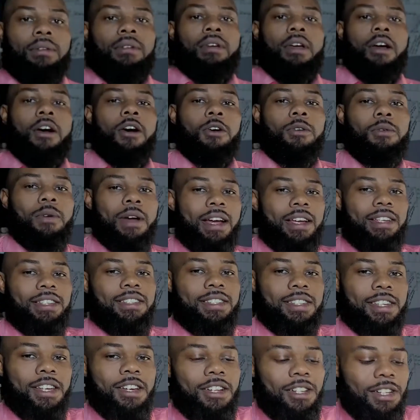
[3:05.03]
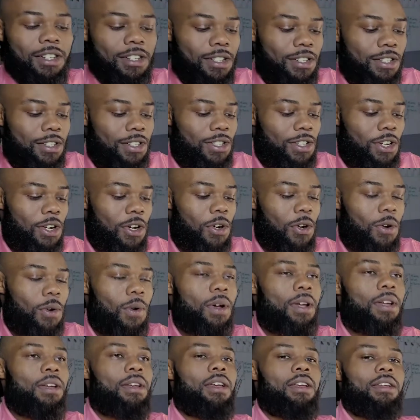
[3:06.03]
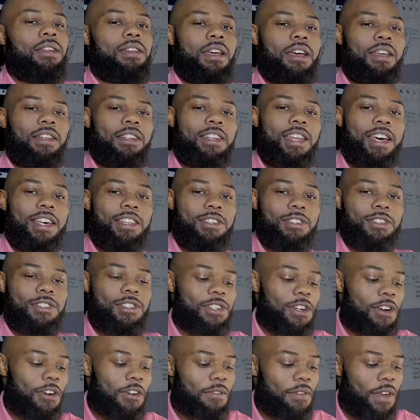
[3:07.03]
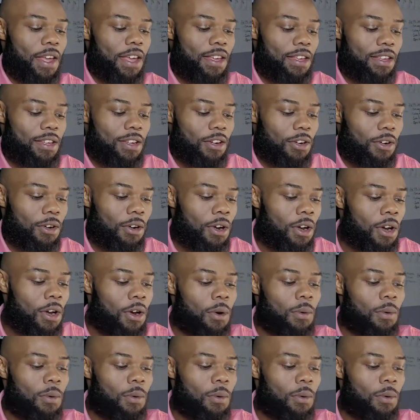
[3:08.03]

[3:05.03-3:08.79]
All right, sellers, so another survey here.